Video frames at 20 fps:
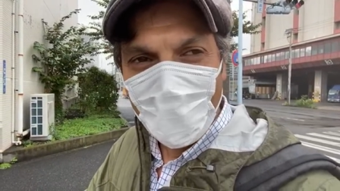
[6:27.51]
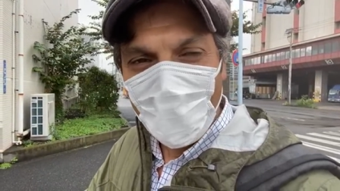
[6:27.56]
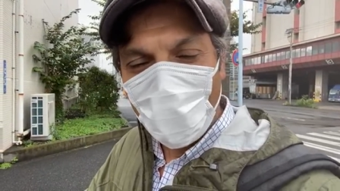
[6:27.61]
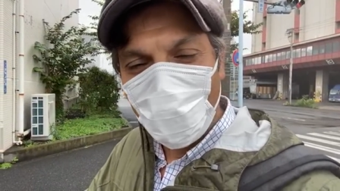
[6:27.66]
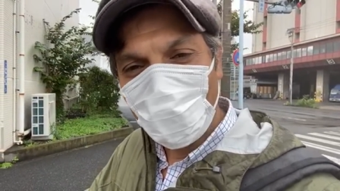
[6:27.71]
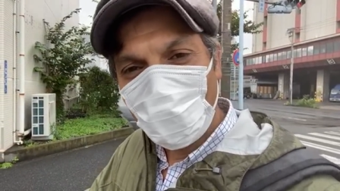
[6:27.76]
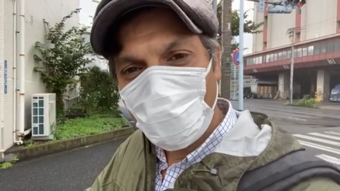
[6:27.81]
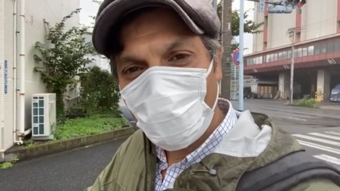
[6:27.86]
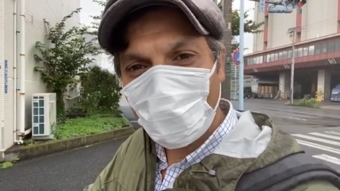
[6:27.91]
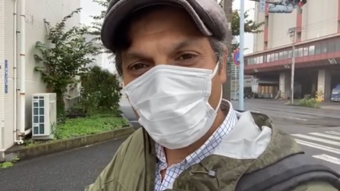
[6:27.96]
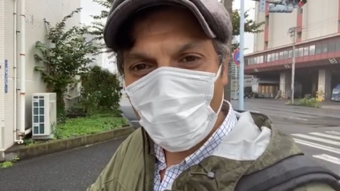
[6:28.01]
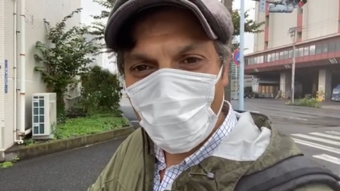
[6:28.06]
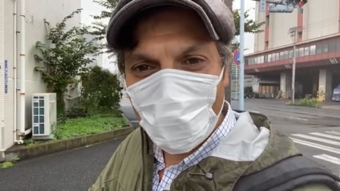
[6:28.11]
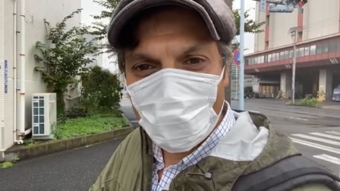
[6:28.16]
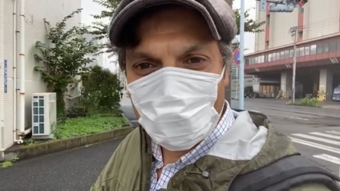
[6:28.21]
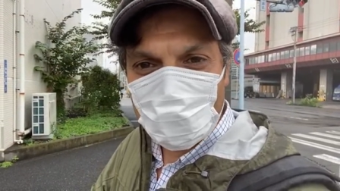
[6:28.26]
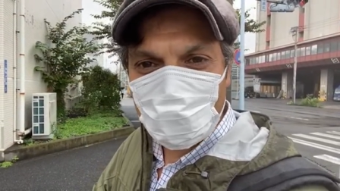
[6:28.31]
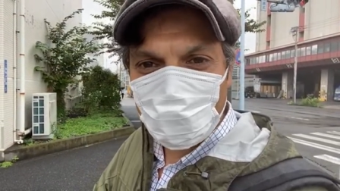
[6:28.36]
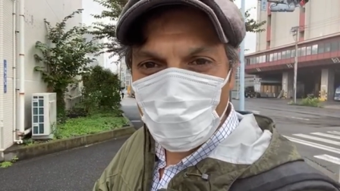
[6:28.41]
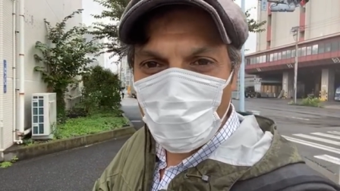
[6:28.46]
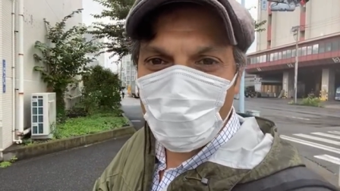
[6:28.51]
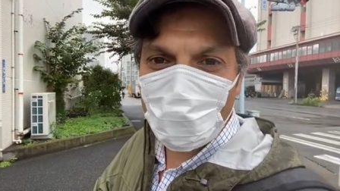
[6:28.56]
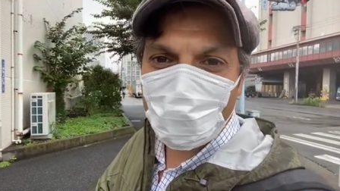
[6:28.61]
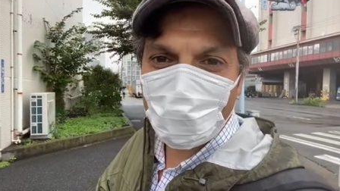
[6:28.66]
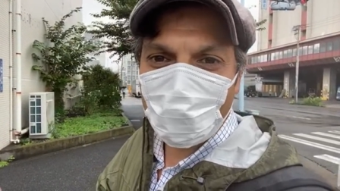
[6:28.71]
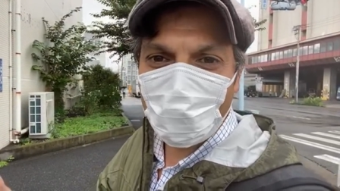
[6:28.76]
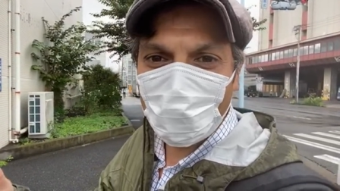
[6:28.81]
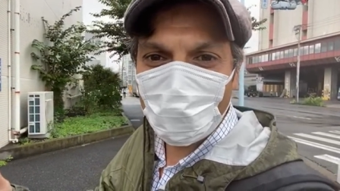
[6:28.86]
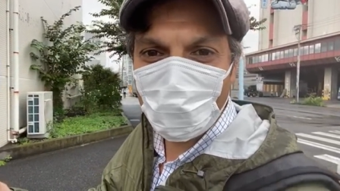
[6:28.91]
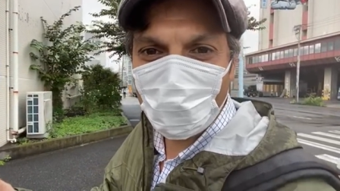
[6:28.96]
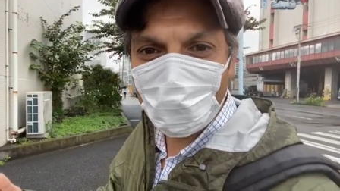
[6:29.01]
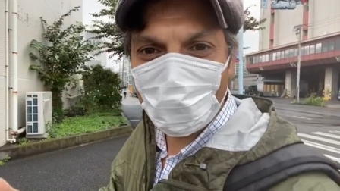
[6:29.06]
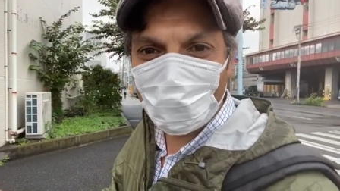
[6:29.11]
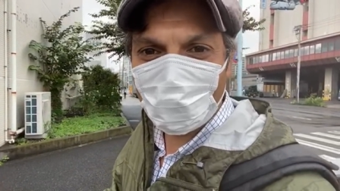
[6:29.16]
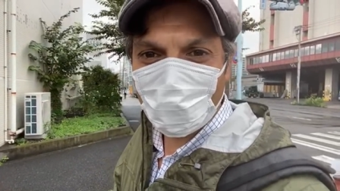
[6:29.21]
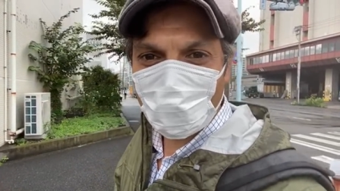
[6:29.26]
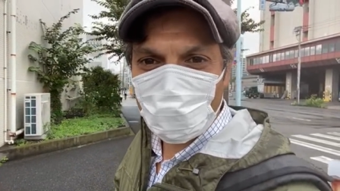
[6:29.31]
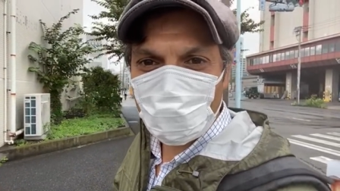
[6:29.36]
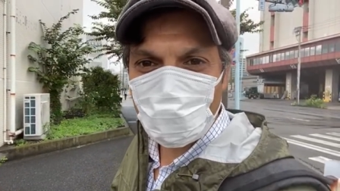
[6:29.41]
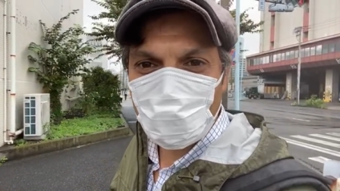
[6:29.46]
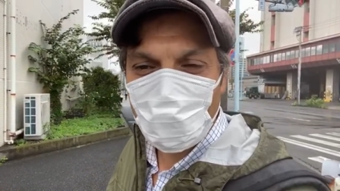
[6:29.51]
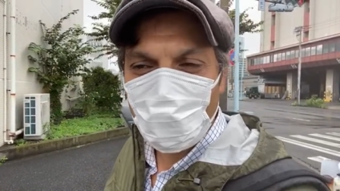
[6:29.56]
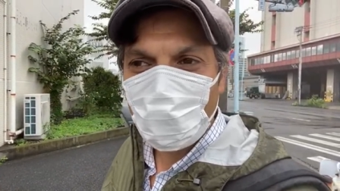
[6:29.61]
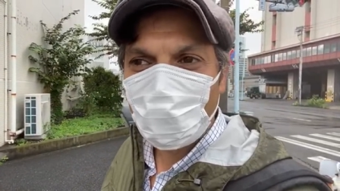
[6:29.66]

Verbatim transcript: who cannot speak in English